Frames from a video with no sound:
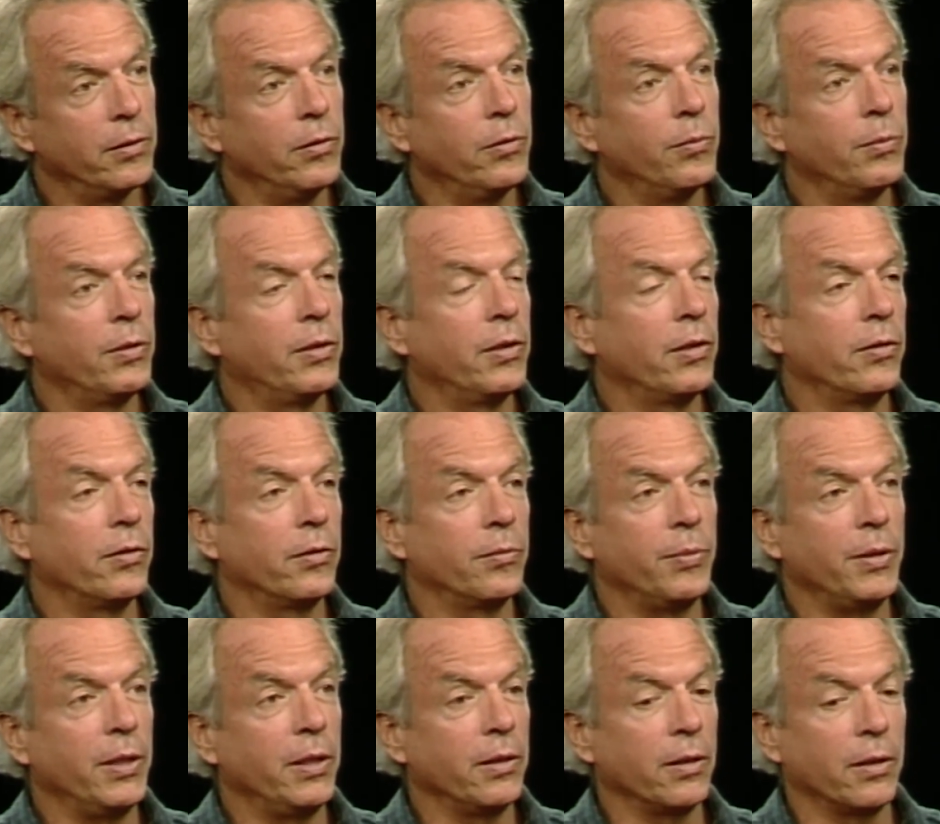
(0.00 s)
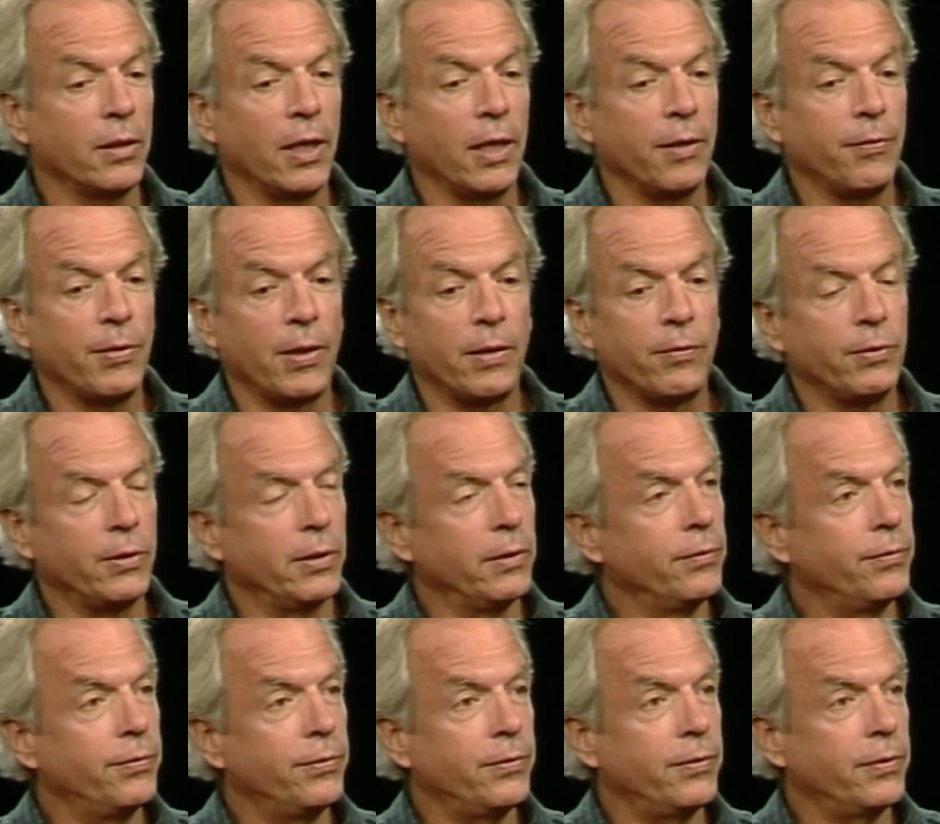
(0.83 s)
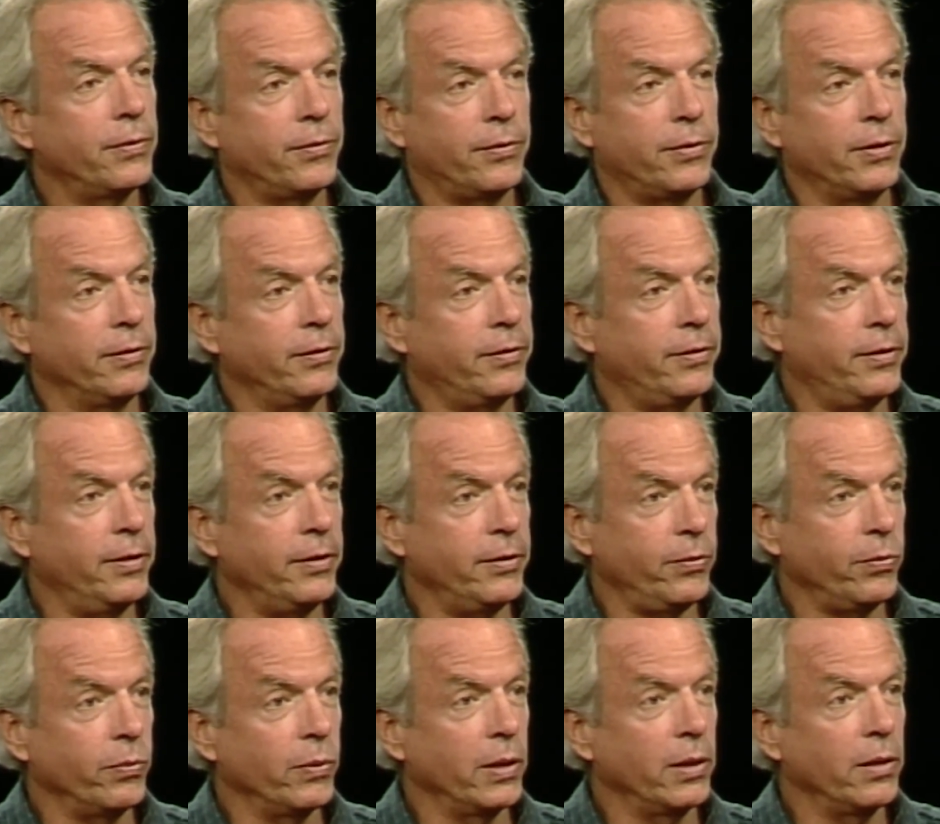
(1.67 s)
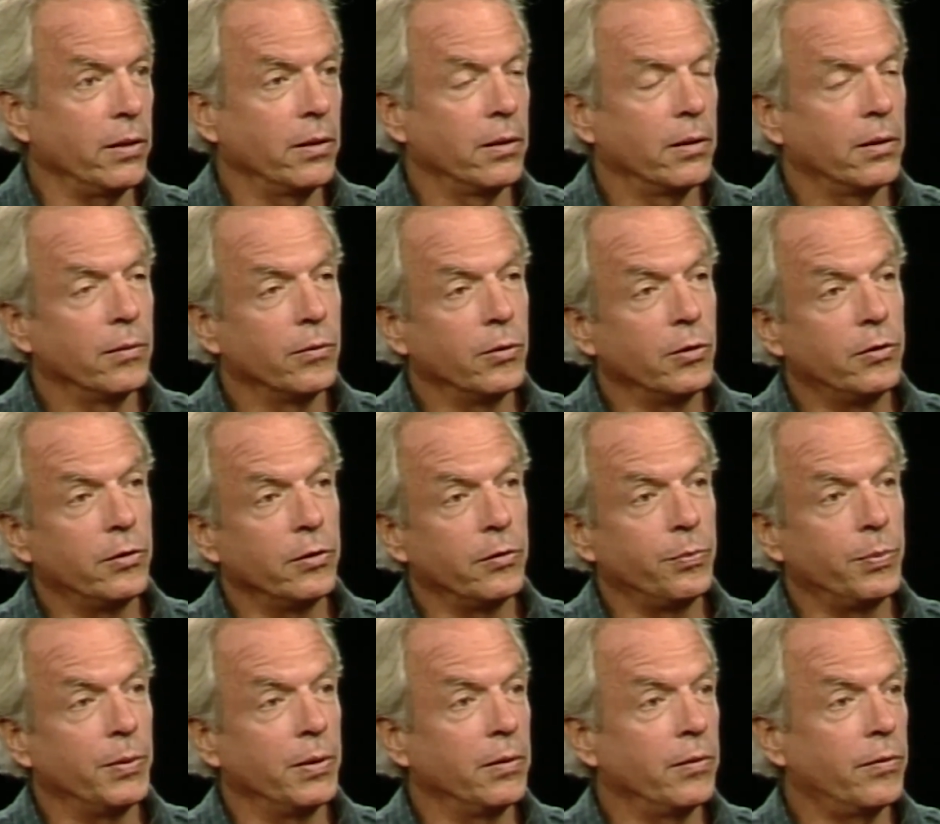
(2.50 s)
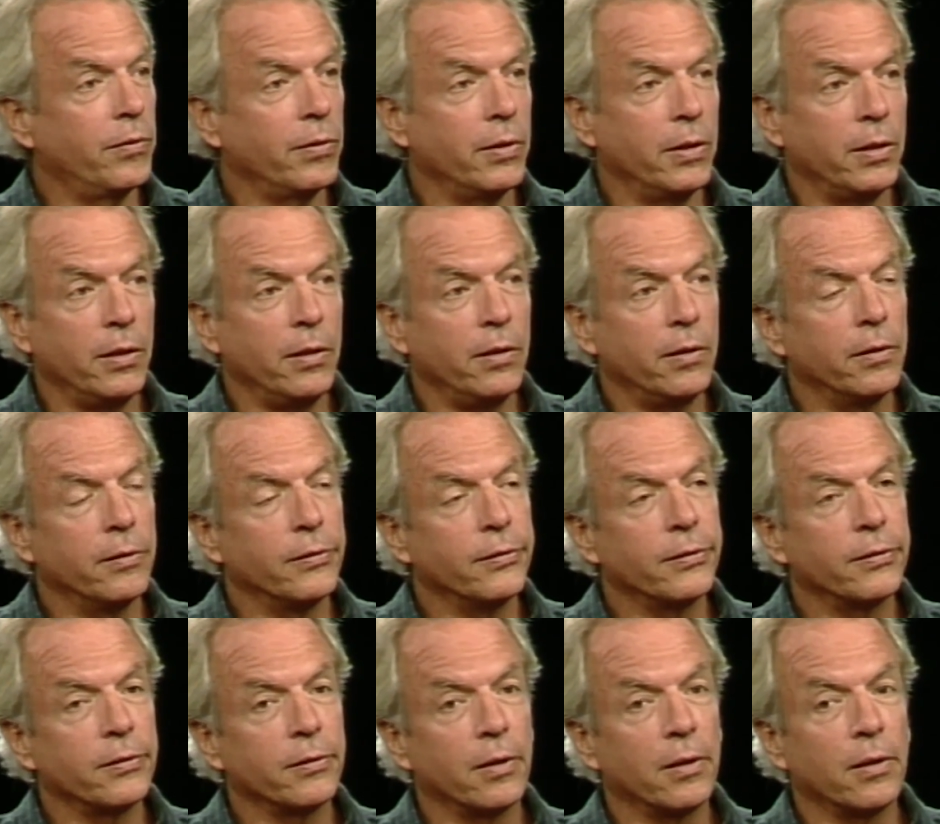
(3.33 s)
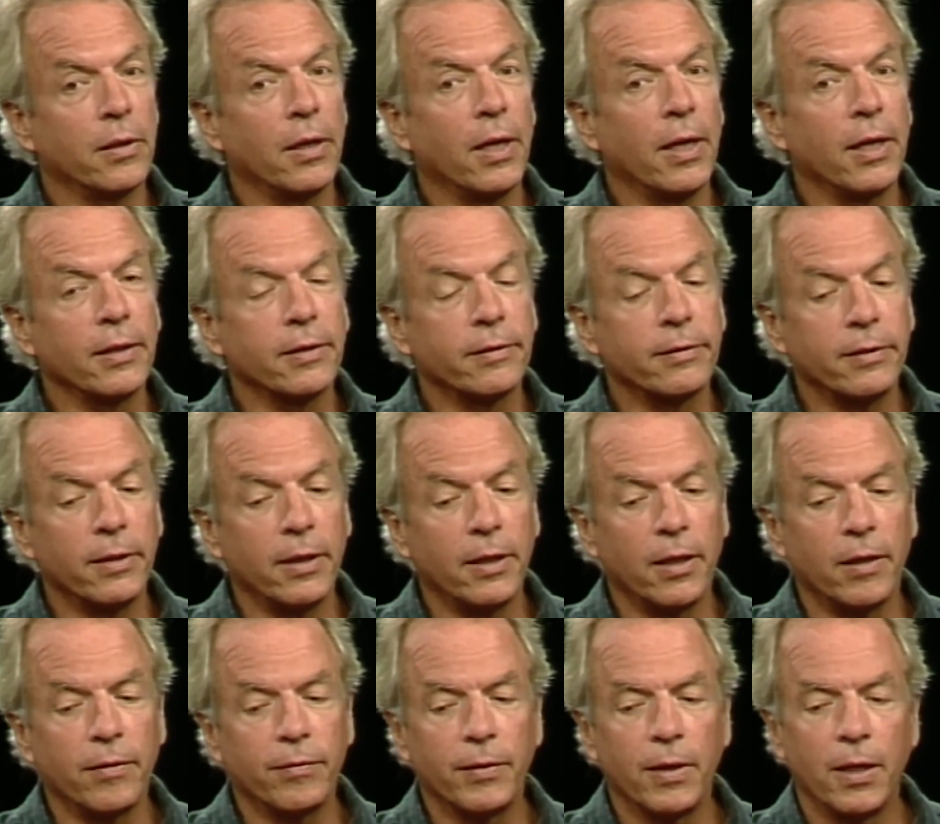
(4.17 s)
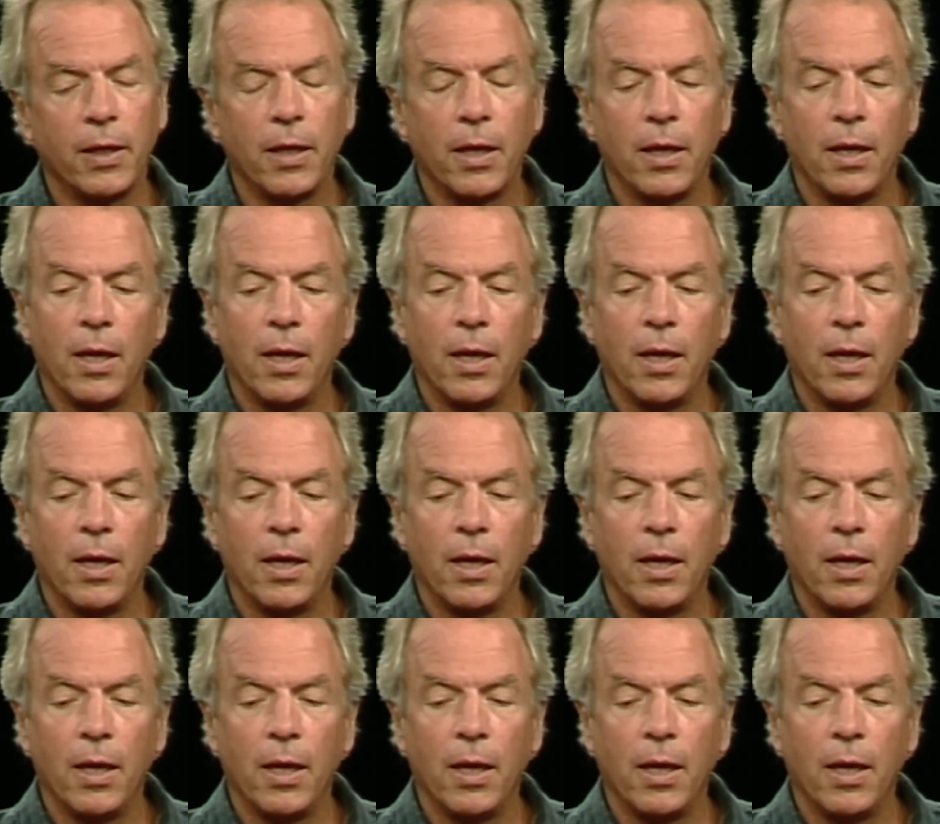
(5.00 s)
The new material being the life I've lived since this one, which has been 3 years and a lot of stuff.